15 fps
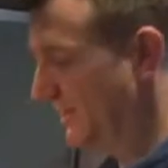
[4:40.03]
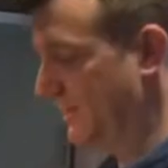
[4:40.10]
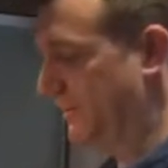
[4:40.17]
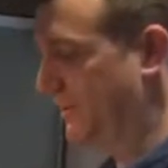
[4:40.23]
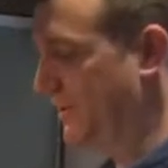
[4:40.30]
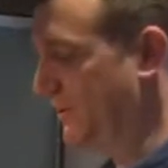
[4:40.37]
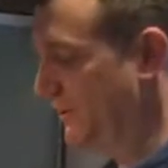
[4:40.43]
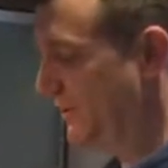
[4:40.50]

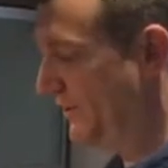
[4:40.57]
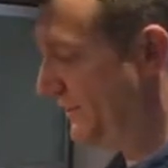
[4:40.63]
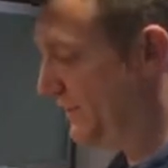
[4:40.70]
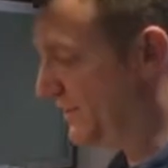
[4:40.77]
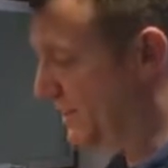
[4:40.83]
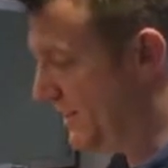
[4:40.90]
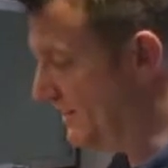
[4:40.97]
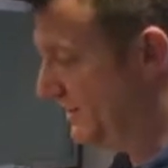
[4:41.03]
that's the
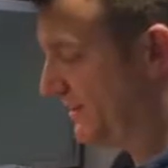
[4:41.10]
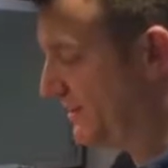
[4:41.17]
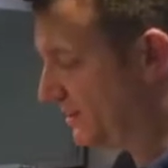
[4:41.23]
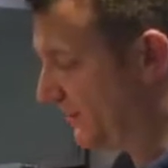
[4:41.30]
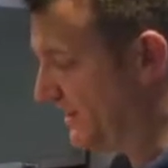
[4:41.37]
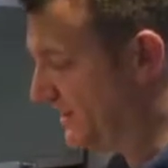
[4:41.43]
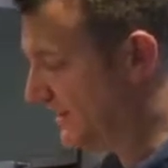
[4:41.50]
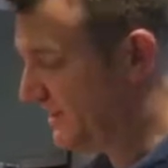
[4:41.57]
onions nicely
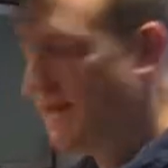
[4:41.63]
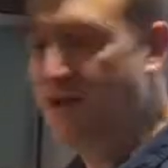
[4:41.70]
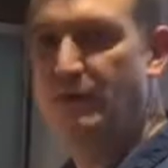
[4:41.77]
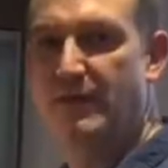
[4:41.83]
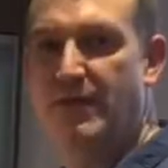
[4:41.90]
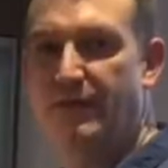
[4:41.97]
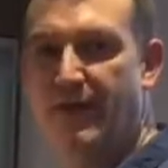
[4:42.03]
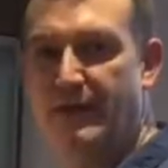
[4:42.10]
sweated down.
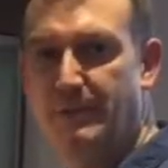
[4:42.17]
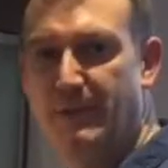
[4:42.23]
They've had